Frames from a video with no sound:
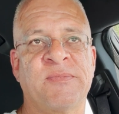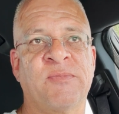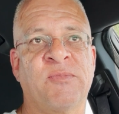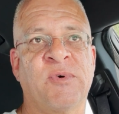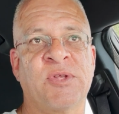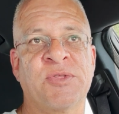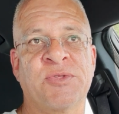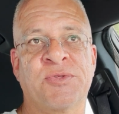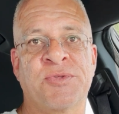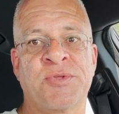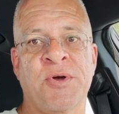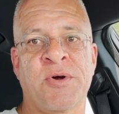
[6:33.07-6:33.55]

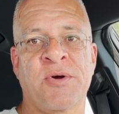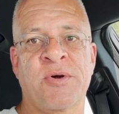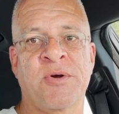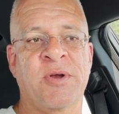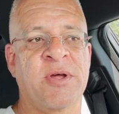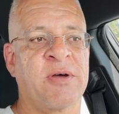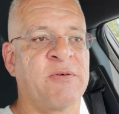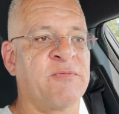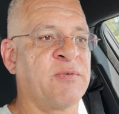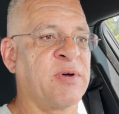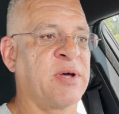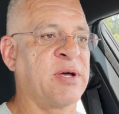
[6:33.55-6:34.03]

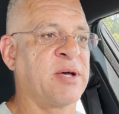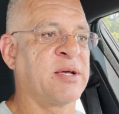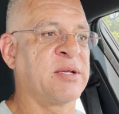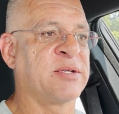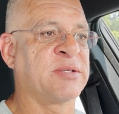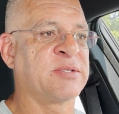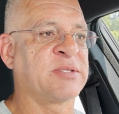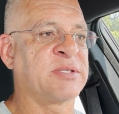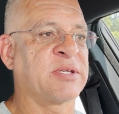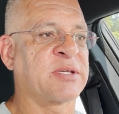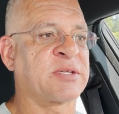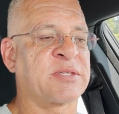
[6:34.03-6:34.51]
1/3
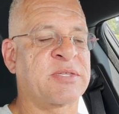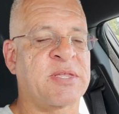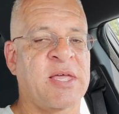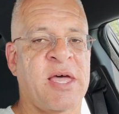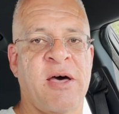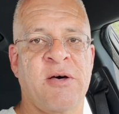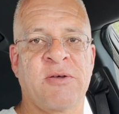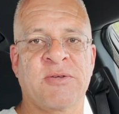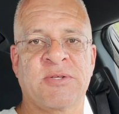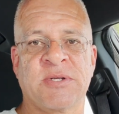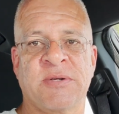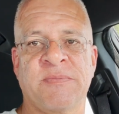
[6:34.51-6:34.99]
of
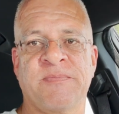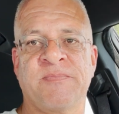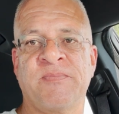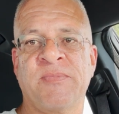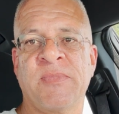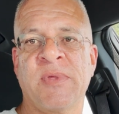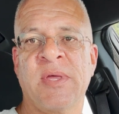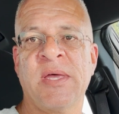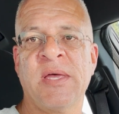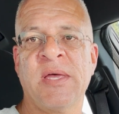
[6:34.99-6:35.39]
6,000.